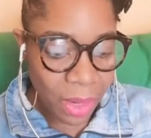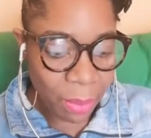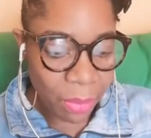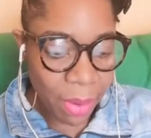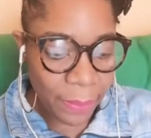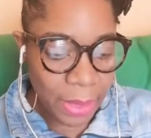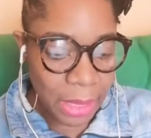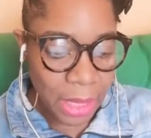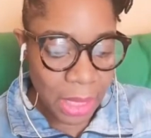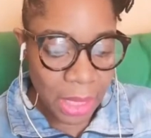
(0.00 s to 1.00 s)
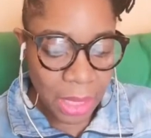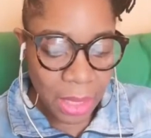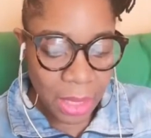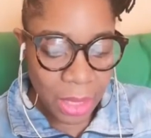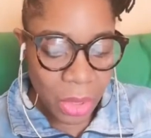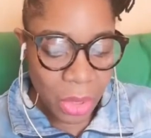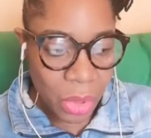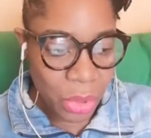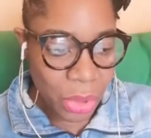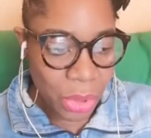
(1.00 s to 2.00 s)
properly,
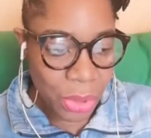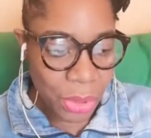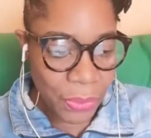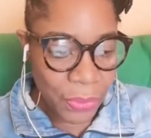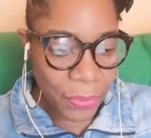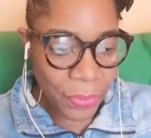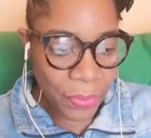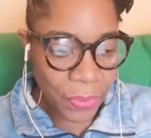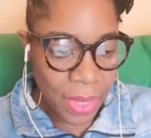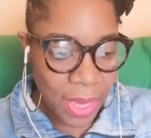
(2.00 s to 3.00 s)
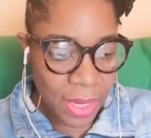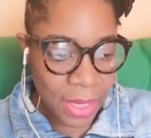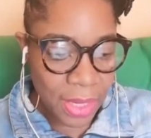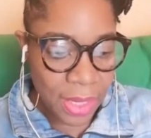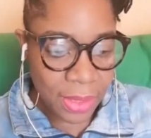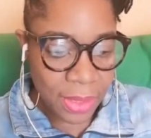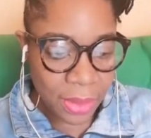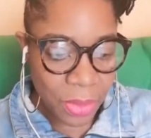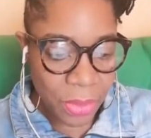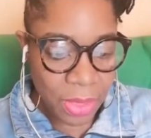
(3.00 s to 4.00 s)
so that it's
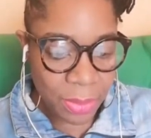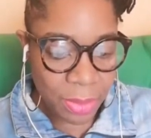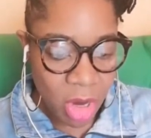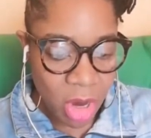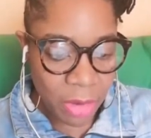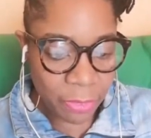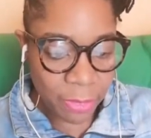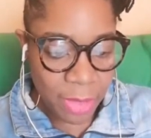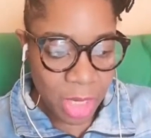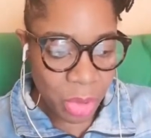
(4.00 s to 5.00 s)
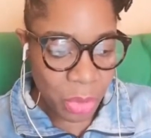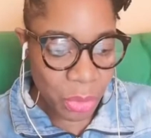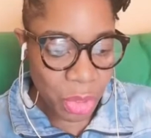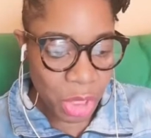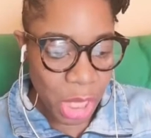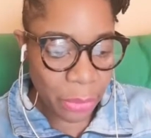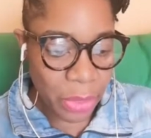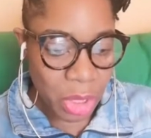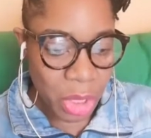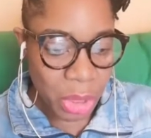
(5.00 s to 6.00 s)
going to be hard for me to share it